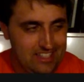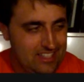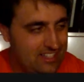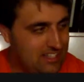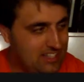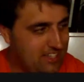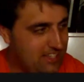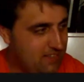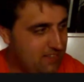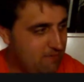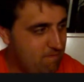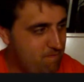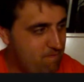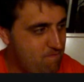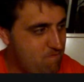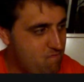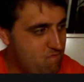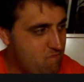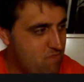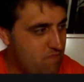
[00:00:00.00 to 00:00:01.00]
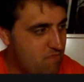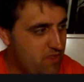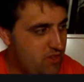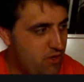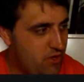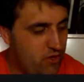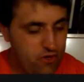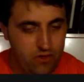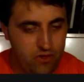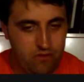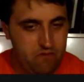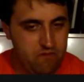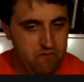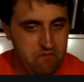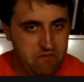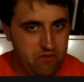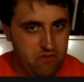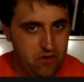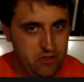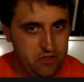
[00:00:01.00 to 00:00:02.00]
Yeah, her
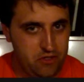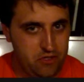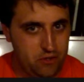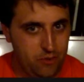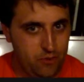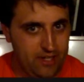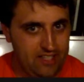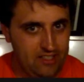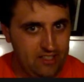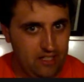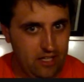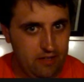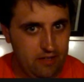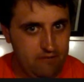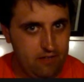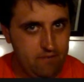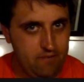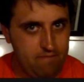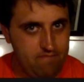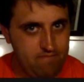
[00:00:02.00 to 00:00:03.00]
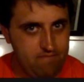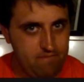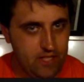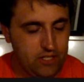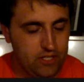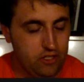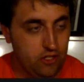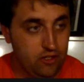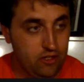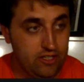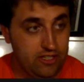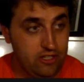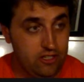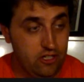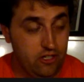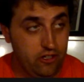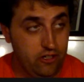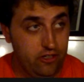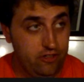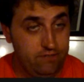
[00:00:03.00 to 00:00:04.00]
first great love, a talking
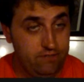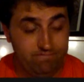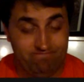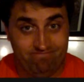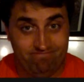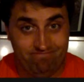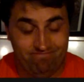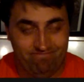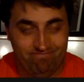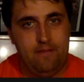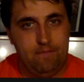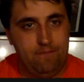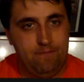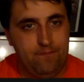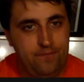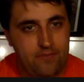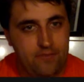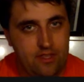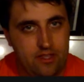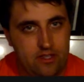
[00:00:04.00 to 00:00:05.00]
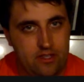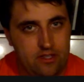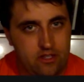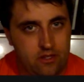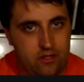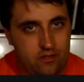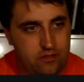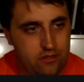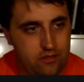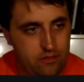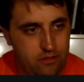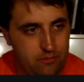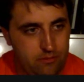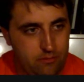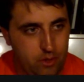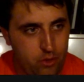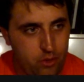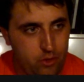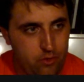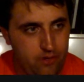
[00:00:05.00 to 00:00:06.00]
car. She also
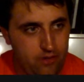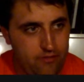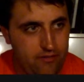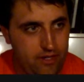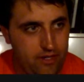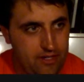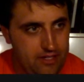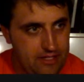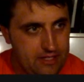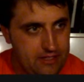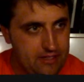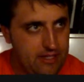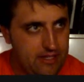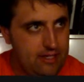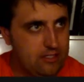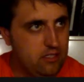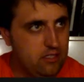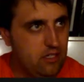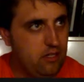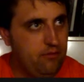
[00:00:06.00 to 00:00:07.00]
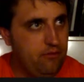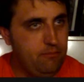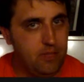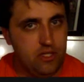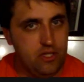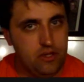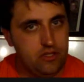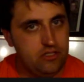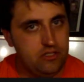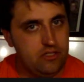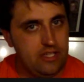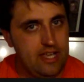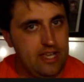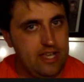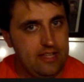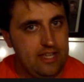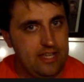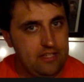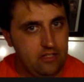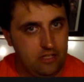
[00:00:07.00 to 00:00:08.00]
poked fun at Hasselhoff because he
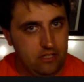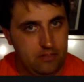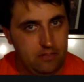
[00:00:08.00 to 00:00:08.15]
had actually